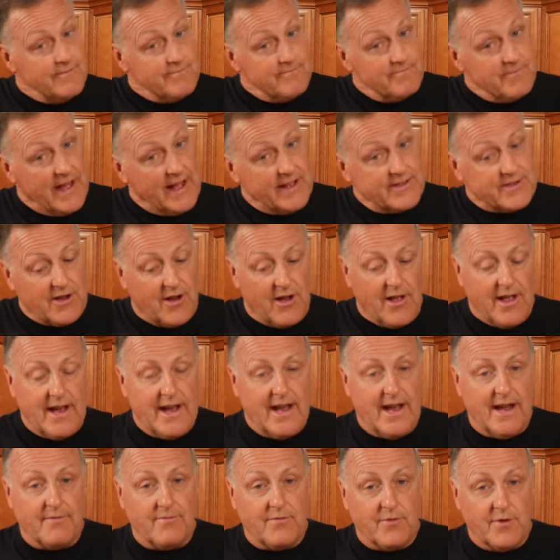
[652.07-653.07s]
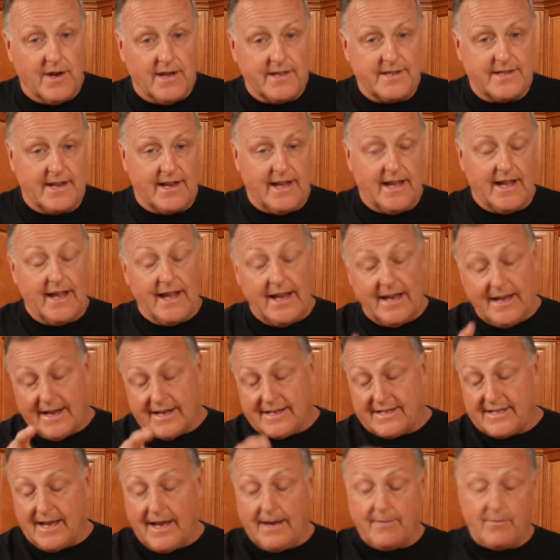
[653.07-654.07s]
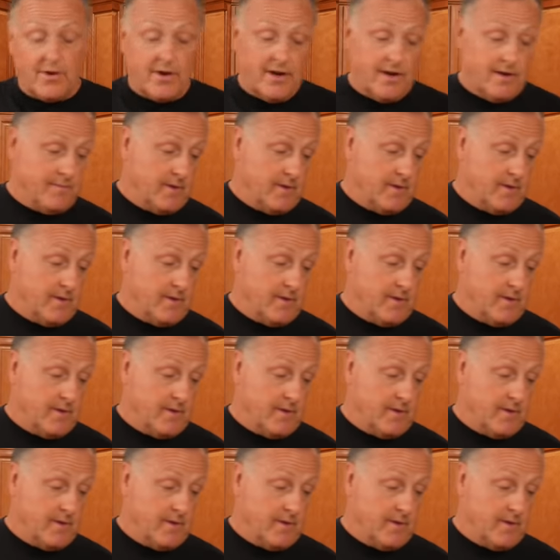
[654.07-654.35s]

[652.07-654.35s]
That's all I have for you today. Hey, next time we're going to